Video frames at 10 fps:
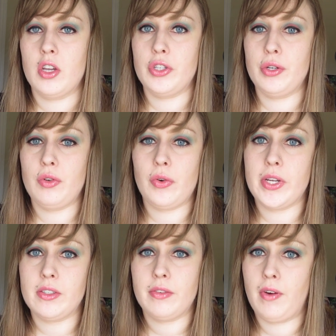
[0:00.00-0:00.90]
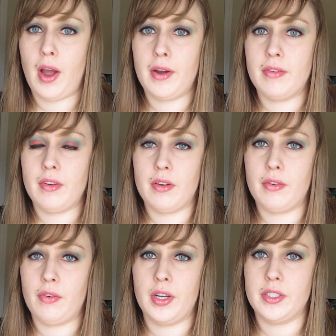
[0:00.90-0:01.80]
Chew toys are fine for their
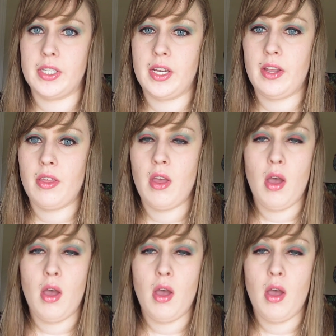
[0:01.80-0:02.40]
front teeth,